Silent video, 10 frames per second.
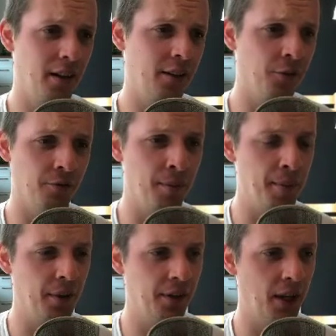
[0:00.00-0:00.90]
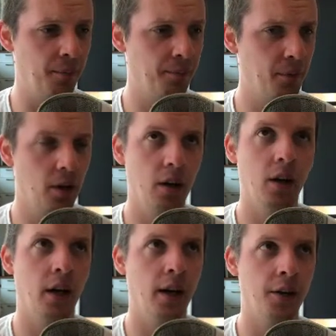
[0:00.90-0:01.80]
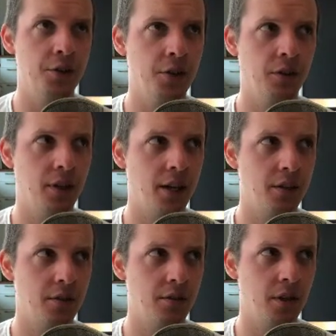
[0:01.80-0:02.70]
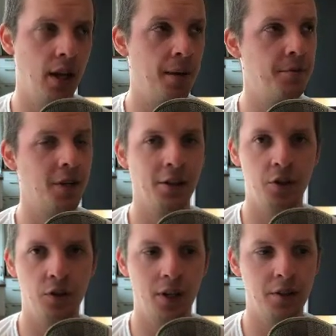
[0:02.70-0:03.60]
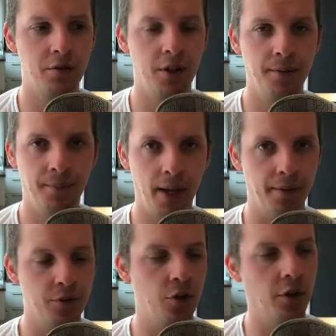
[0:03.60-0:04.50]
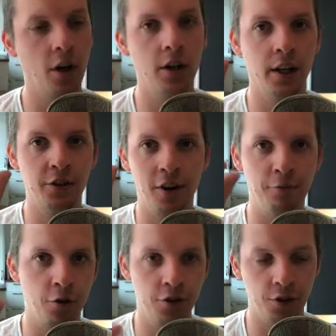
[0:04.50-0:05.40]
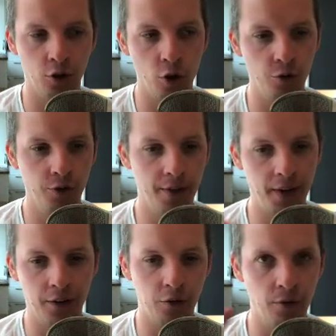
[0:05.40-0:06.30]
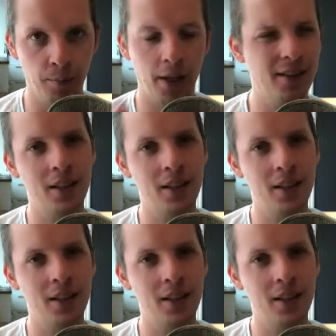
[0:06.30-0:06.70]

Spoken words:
don't remember the name, syntax tree, abstract syntax tree. Yeah, so you kind of like traverse the code and then you replace.